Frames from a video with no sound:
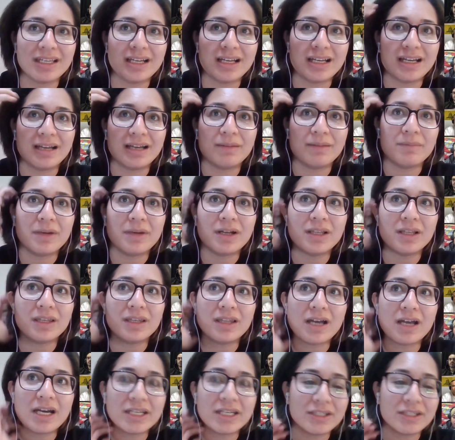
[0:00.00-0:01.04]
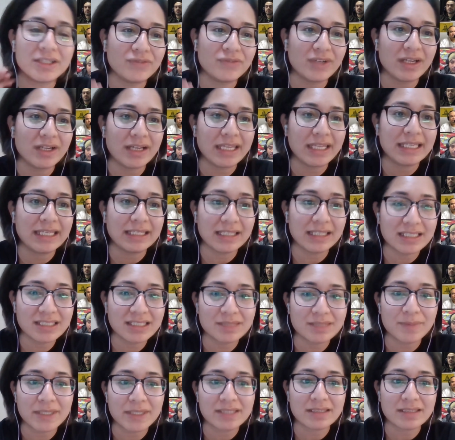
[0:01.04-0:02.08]
a lot of
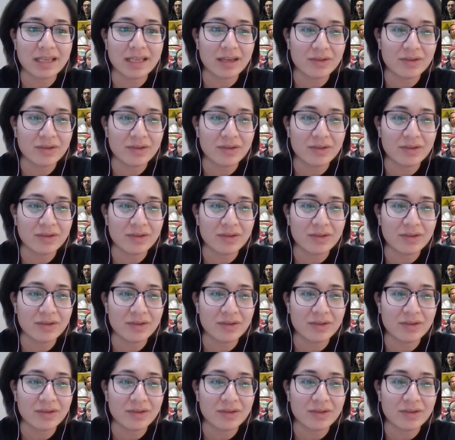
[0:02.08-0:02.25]
enlistments